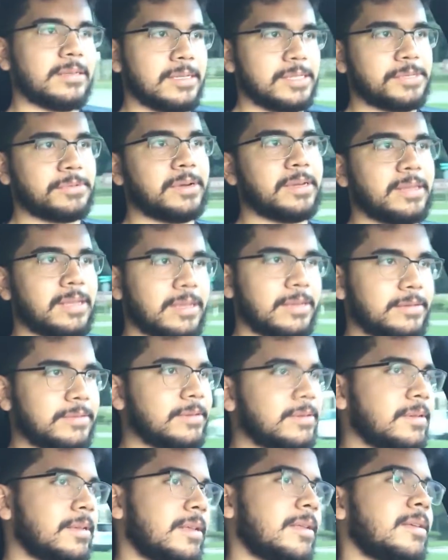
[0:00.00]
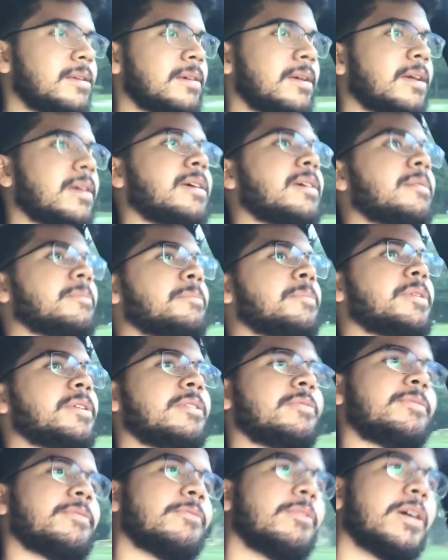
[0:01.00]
it is right now. But if it